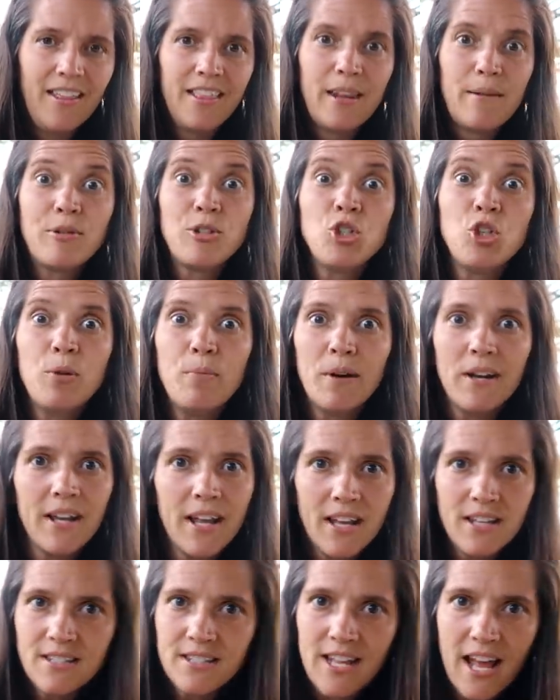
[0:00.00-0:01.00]
like, Two more
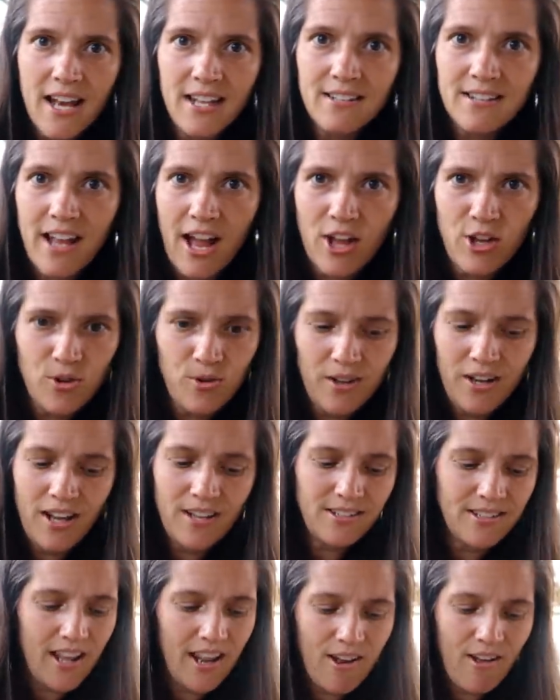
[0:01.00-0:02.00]
days, Daddy's got you. You can
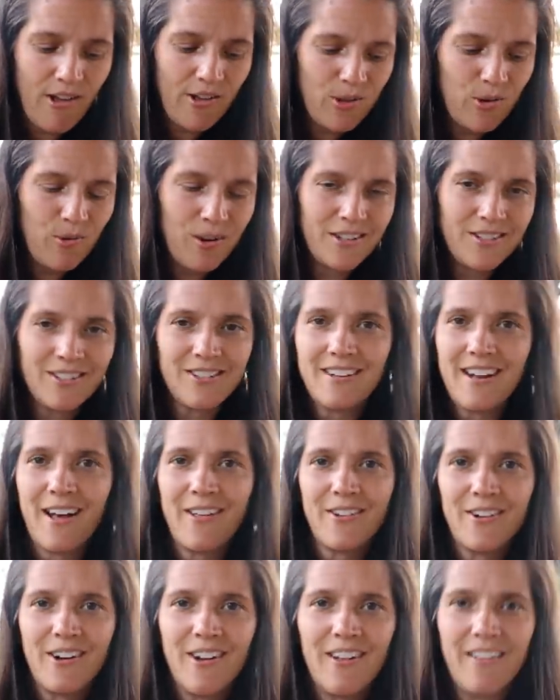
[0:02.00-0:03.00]
ask Daddy all you want. So now
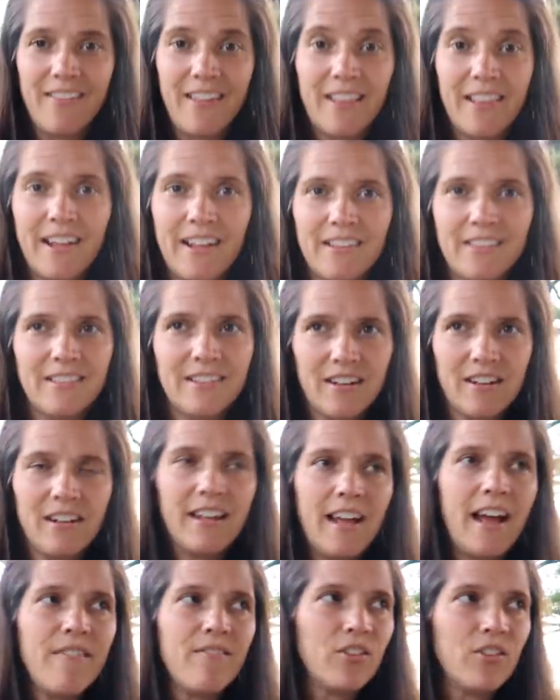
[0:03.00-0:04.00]
they're all they like
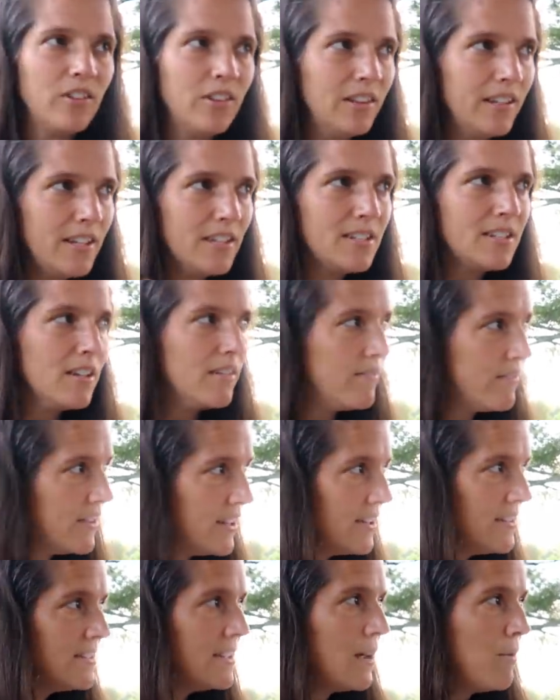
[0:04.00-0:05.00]
literally mm. have their list of
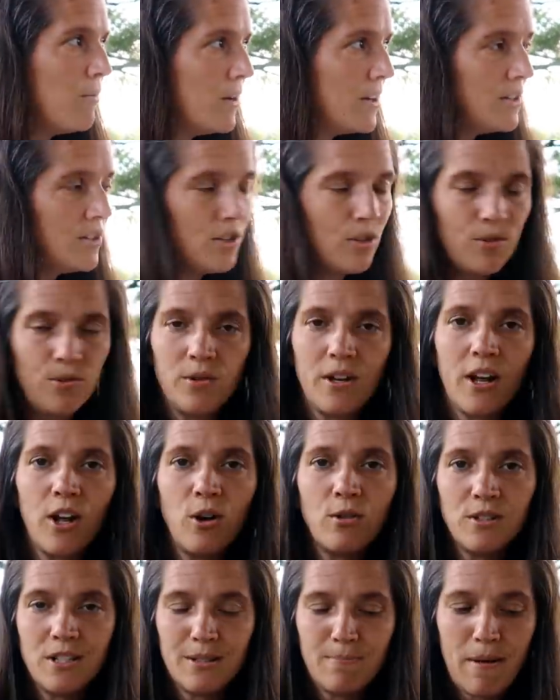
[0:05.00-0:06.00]
things they want to do. Mm,
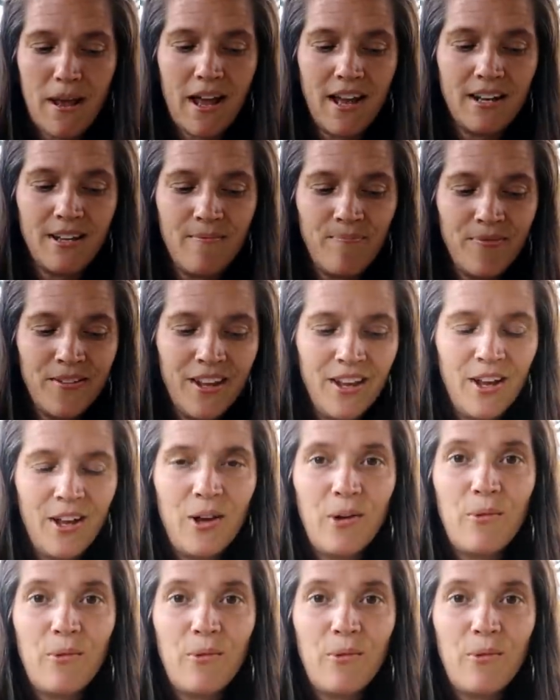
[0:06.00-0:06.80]
I can't wait